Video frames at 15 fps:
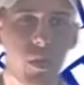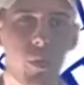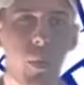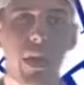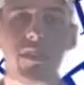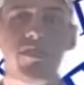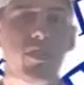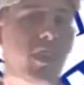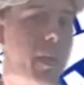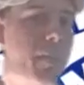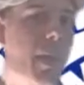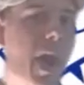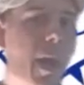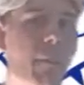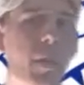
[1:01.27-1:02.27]
ways that they
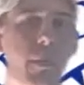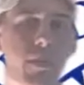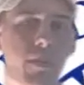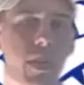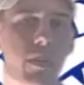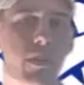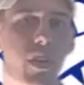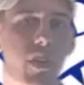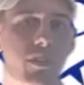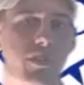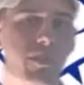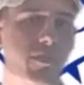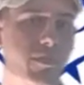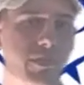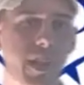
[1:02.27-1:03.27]
pop up throughout culture
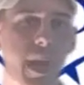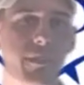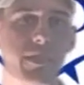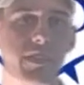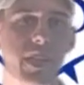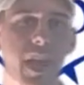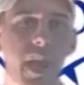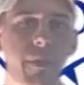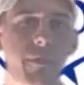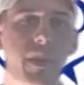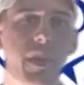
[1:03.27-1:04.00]
from time to time.